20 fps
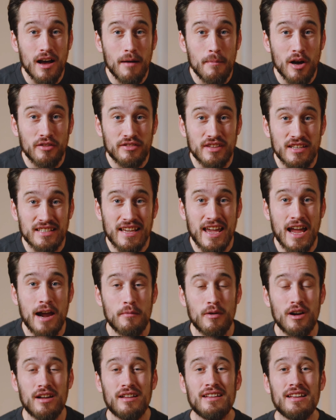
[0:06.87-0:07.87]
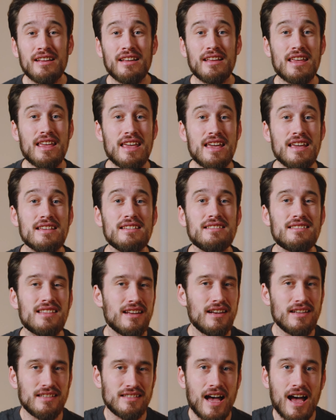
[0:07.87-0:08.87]
about this camera is the
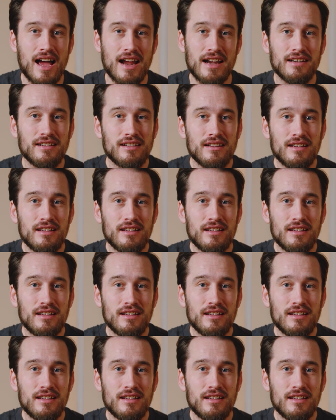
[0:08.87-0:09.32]
design.